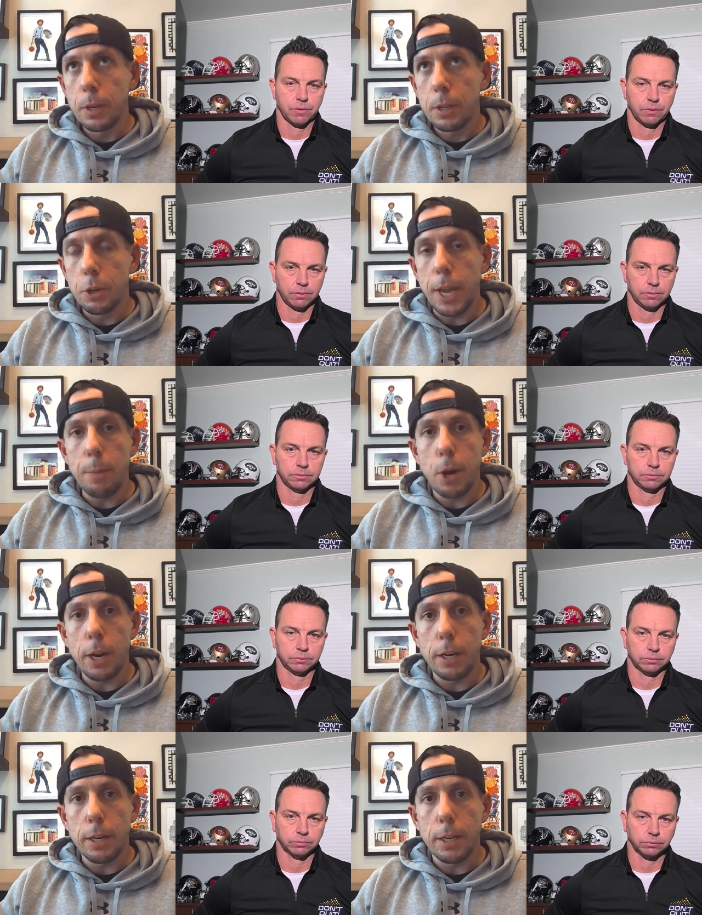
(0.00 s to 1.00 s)
Speaker 1: you came
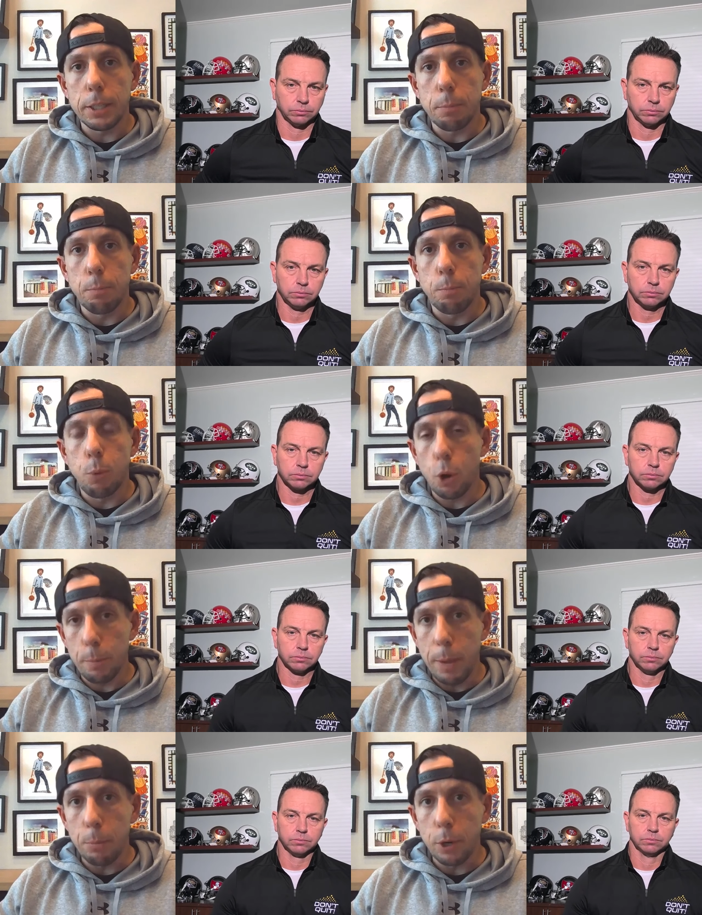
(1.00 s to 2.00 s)
on as a board
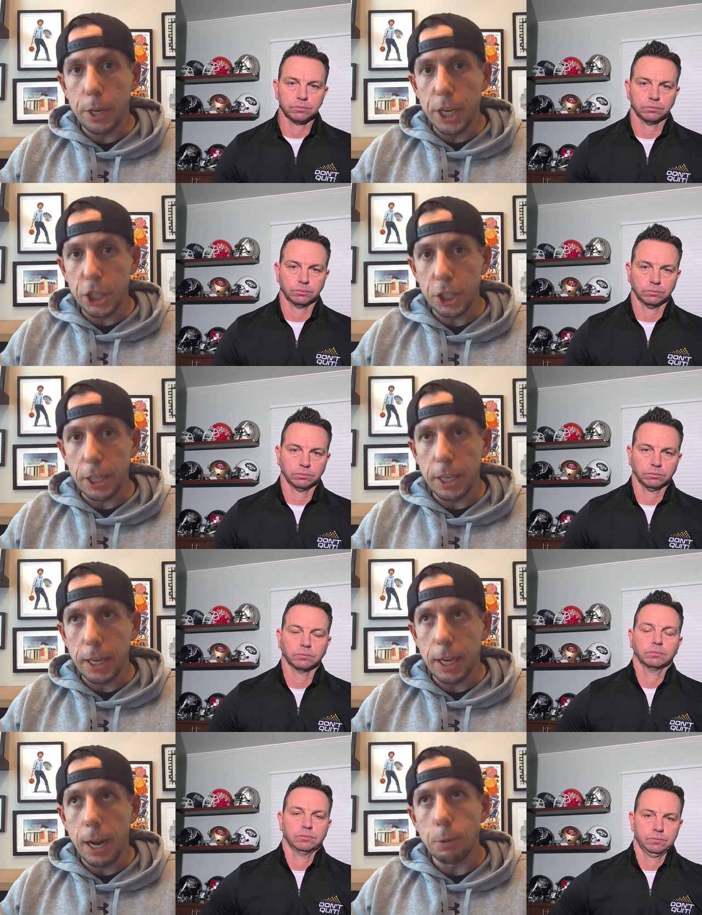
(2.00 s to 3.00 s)
member
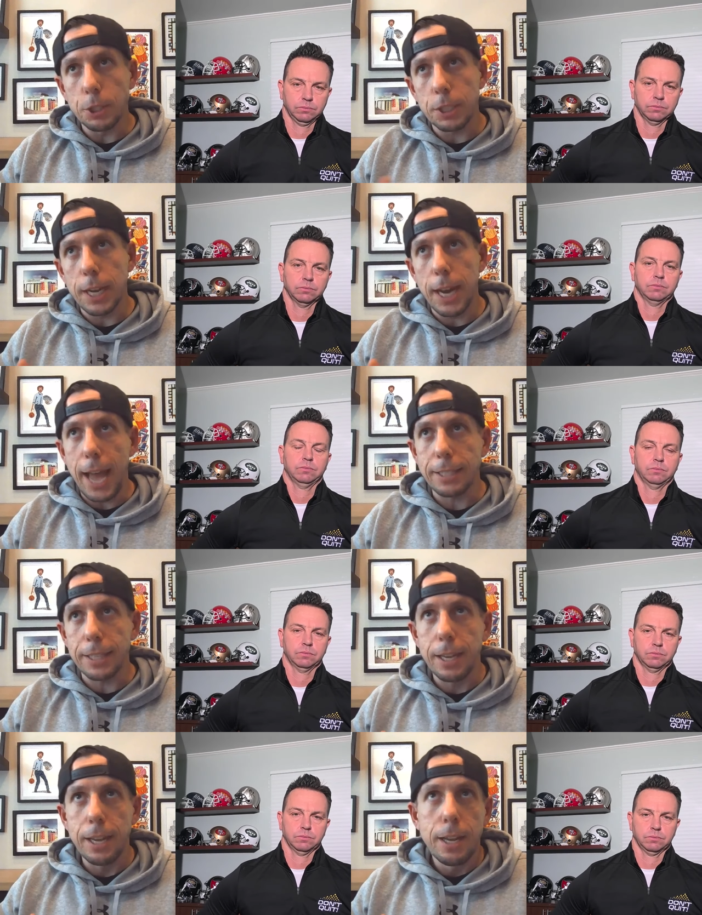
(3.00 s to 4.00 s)
initially, and I was just going to ask,
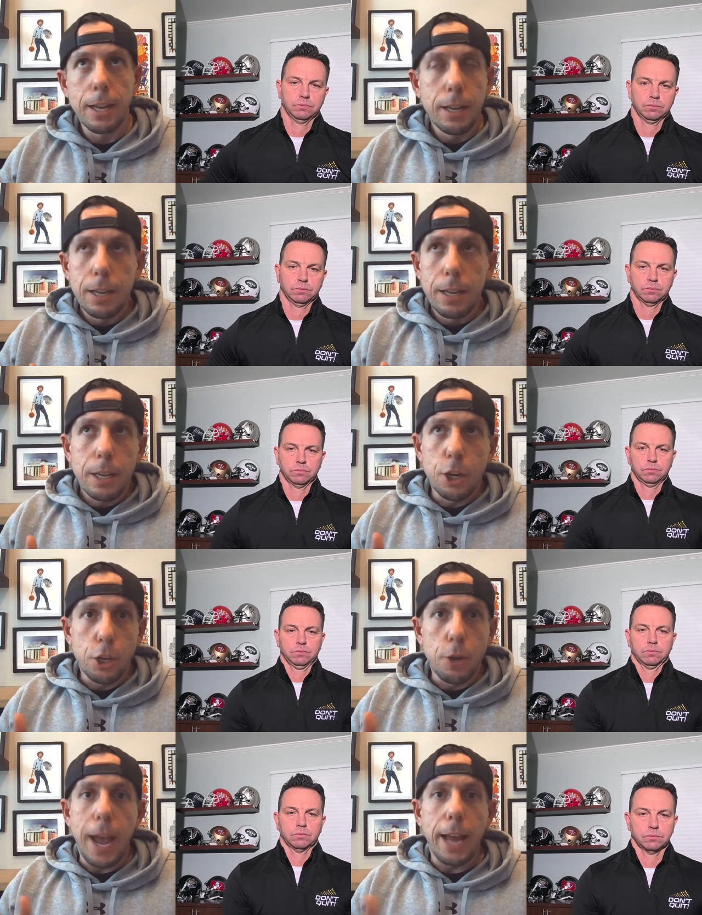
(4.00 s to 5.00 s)
you know,
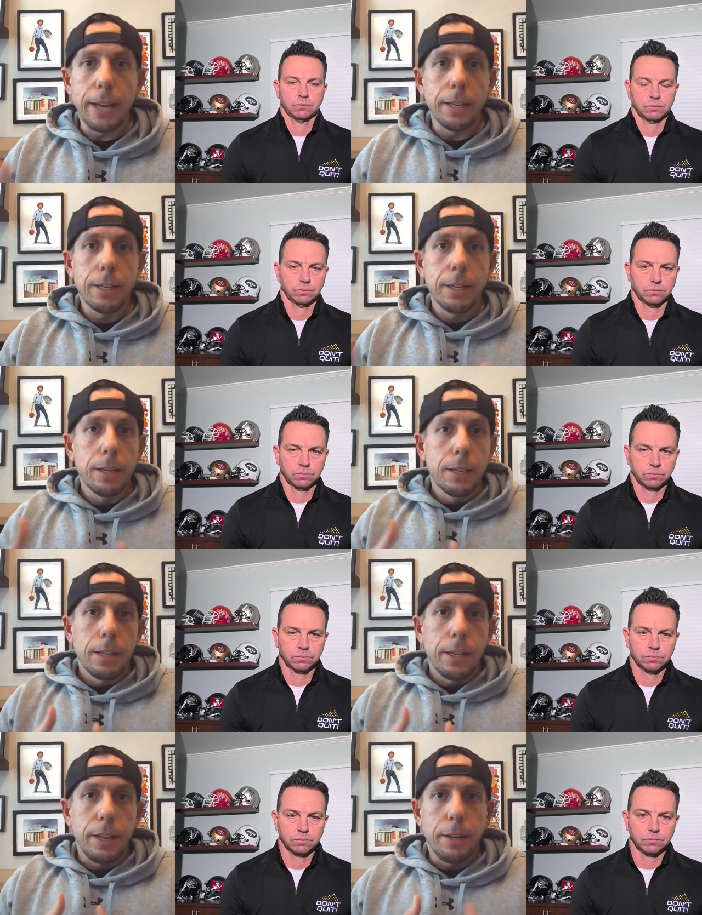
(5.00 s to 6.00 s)
you had,
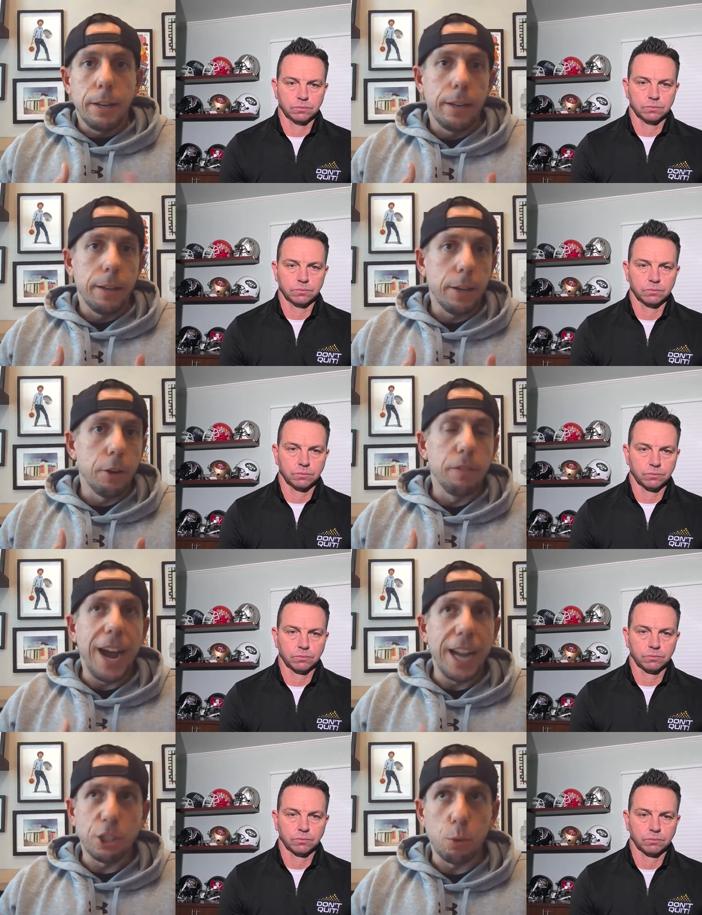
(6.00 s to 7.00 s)
you know,
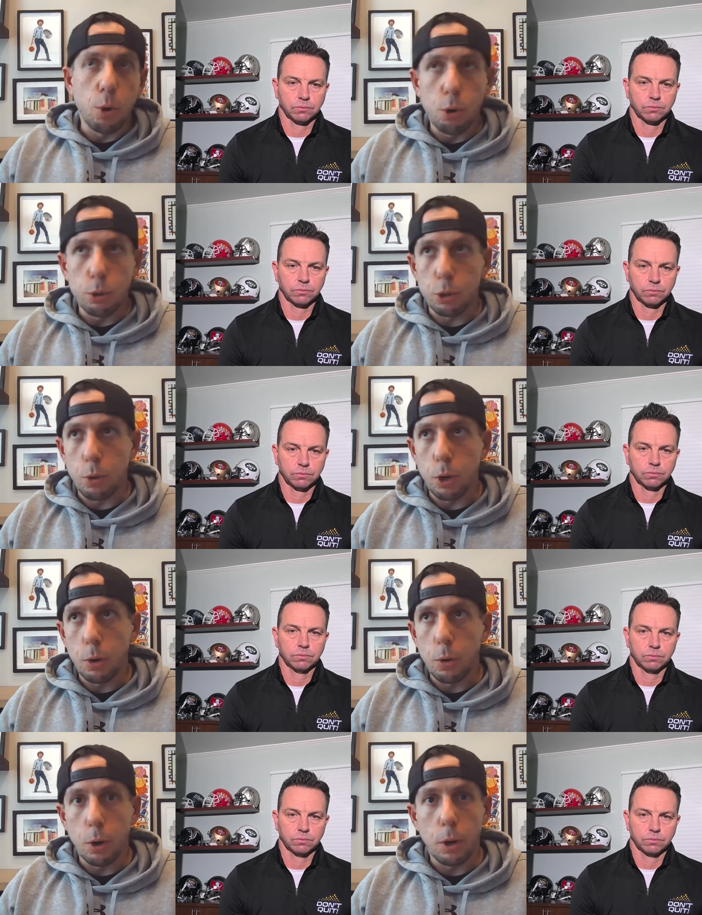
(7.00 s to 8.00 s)
advisor roles, or
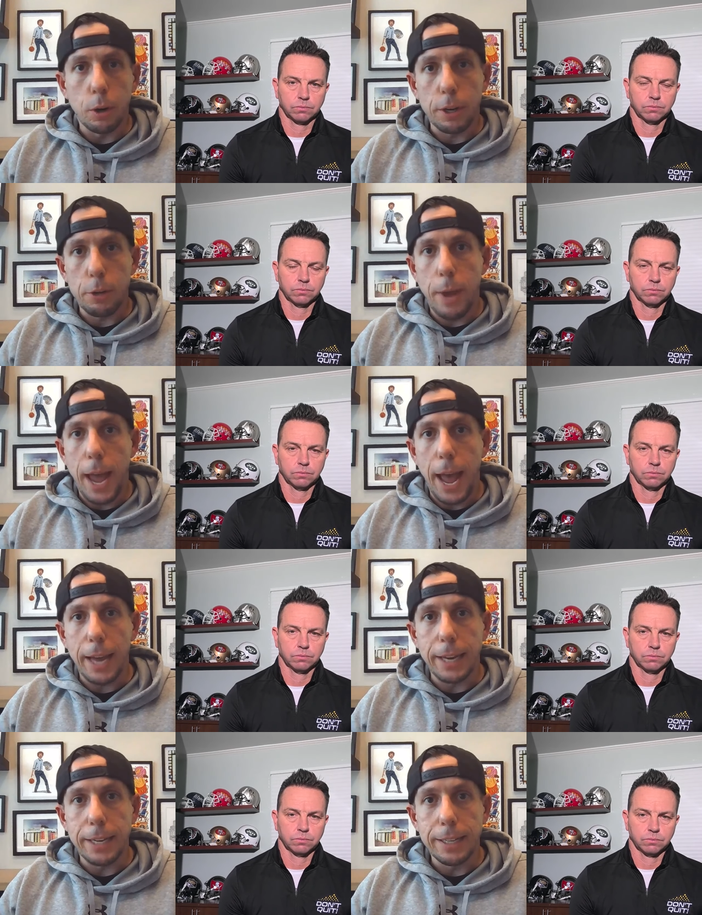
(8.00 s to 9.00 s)
or you
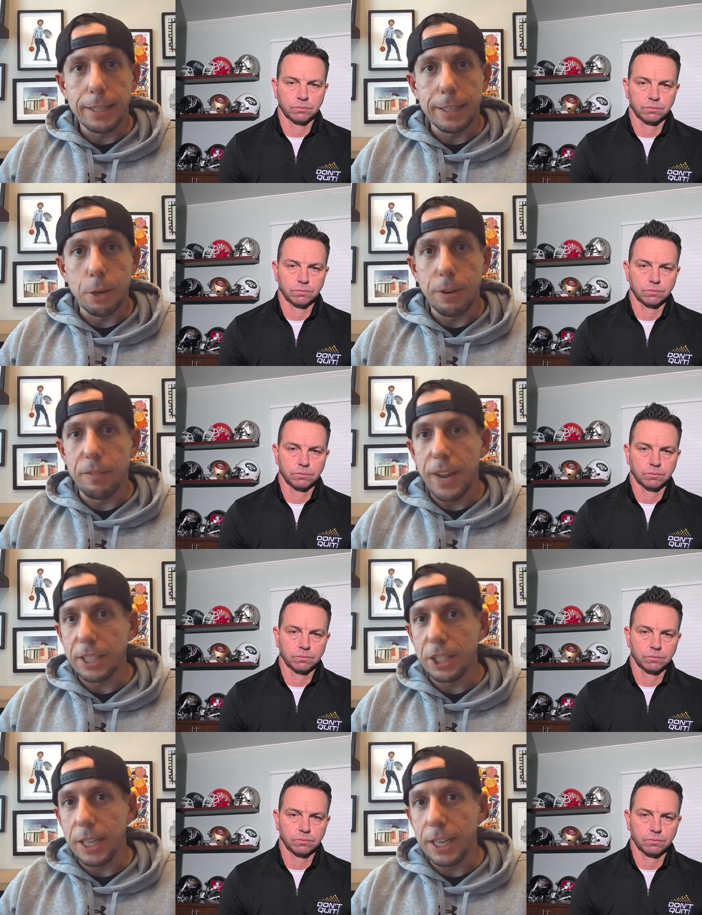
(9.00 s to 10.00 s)
had, you know,
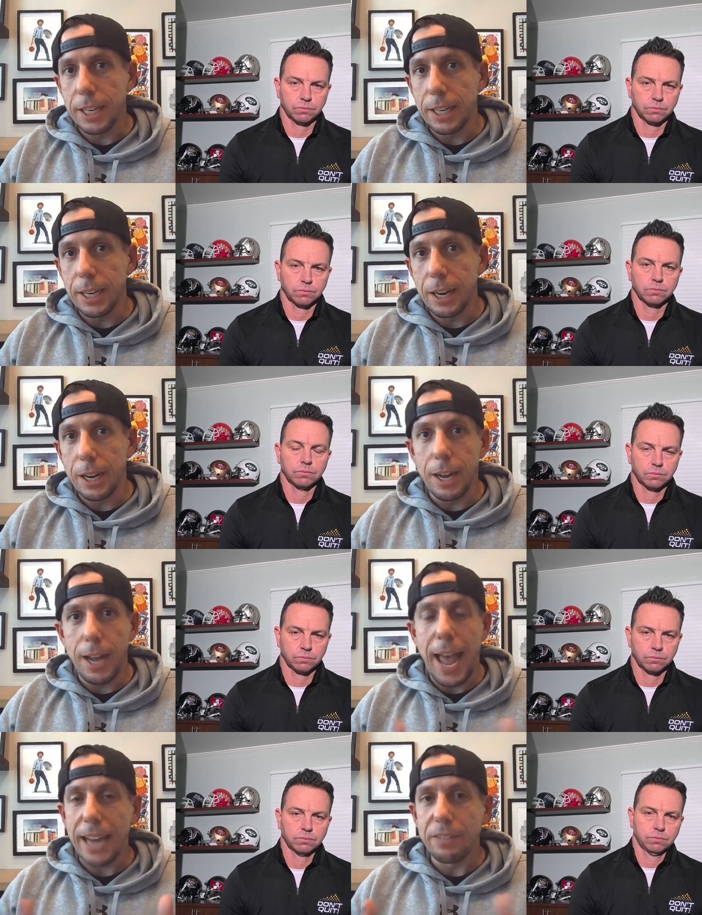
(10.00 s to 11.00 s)
investing, uh,
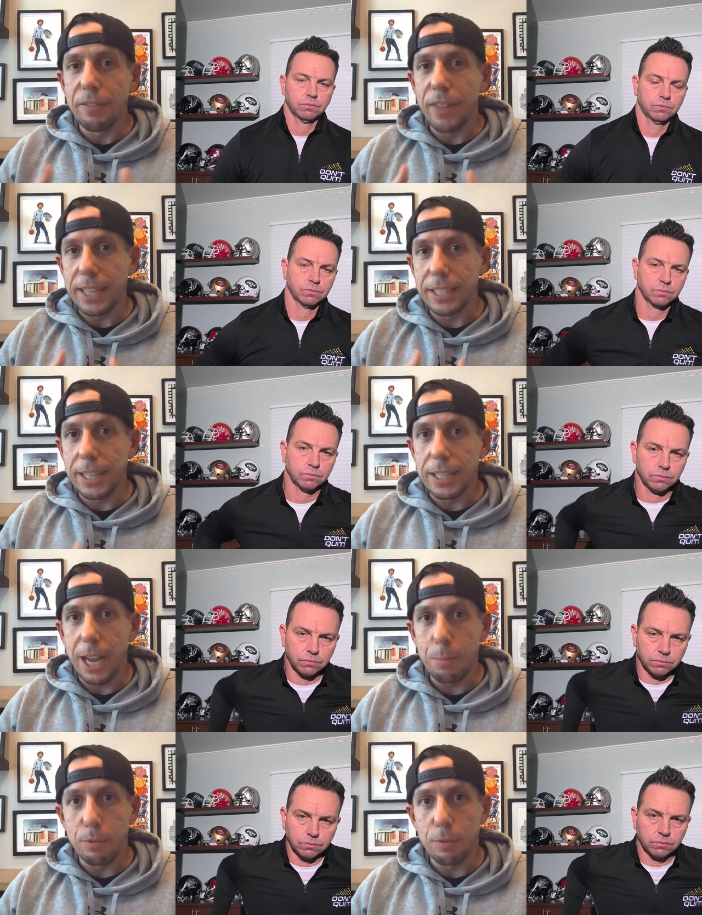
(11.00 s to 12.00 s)
active investing
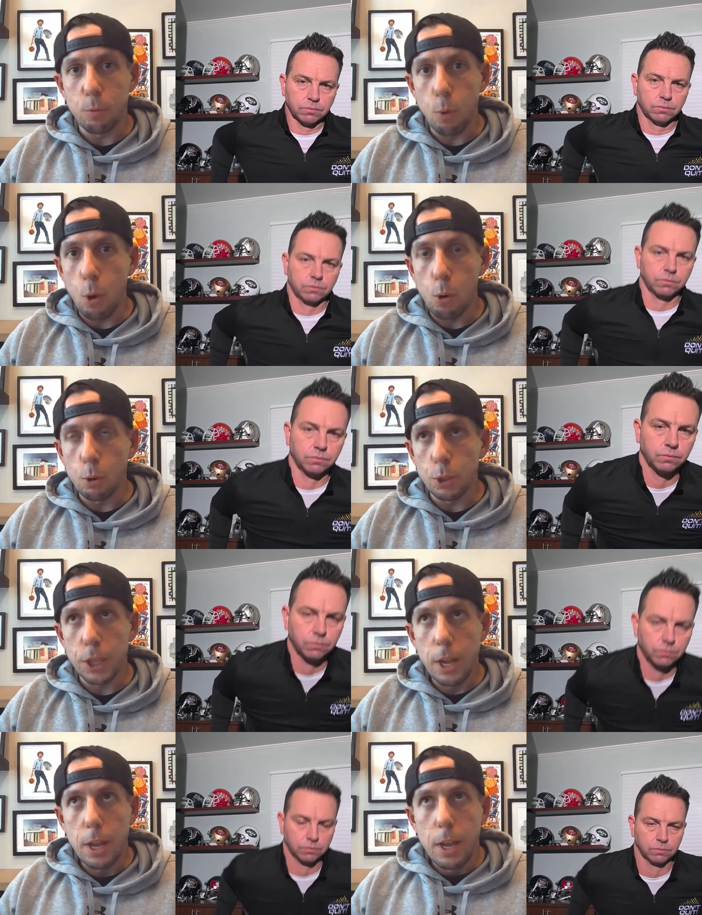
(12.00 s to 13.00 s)
type of roles.
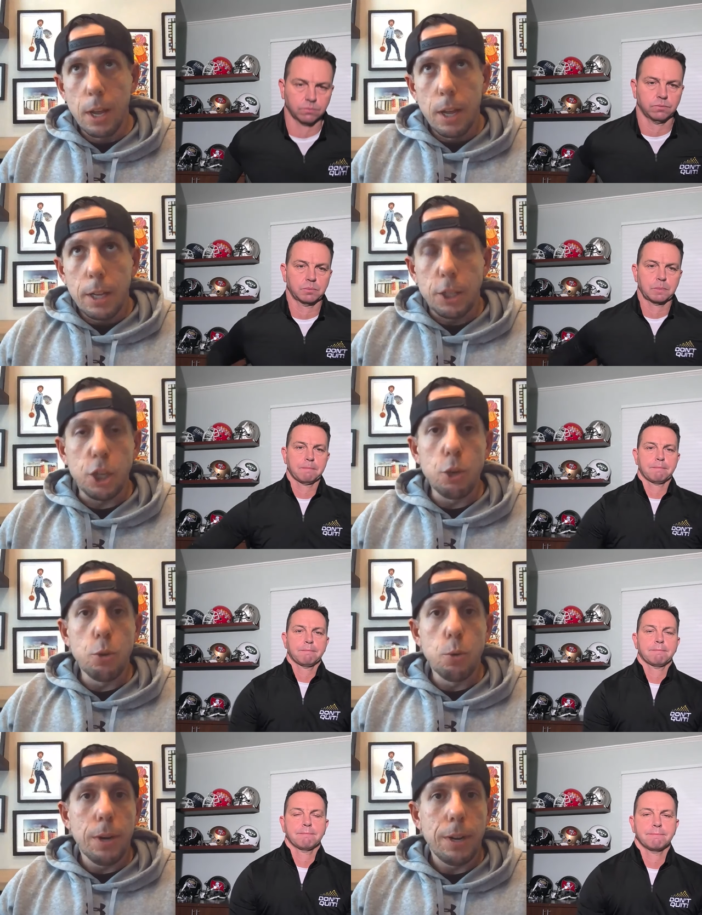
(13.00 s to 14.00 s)
Do
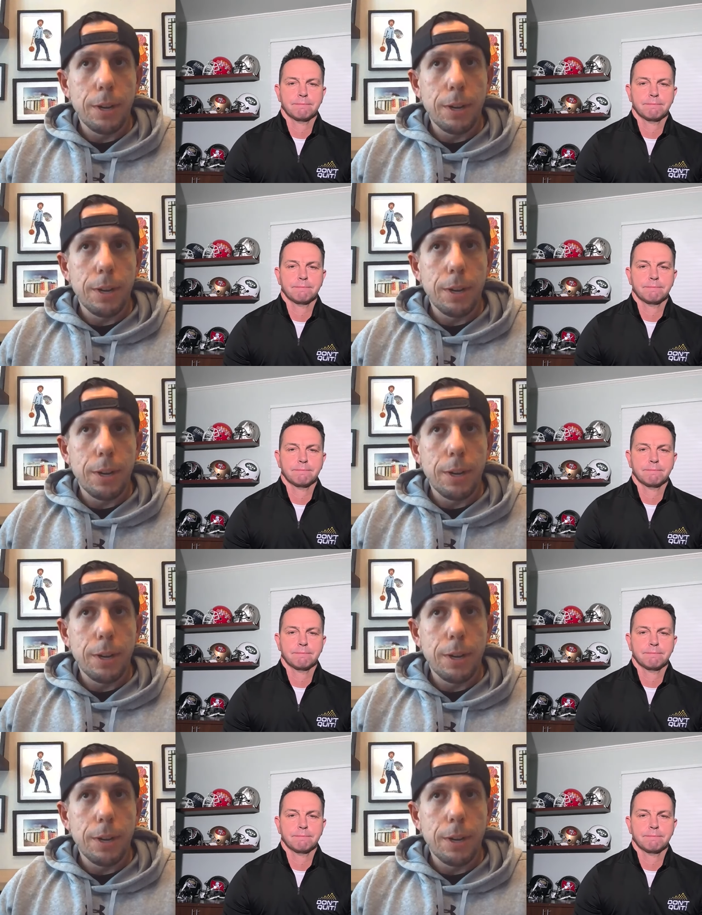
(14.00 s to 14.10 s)
you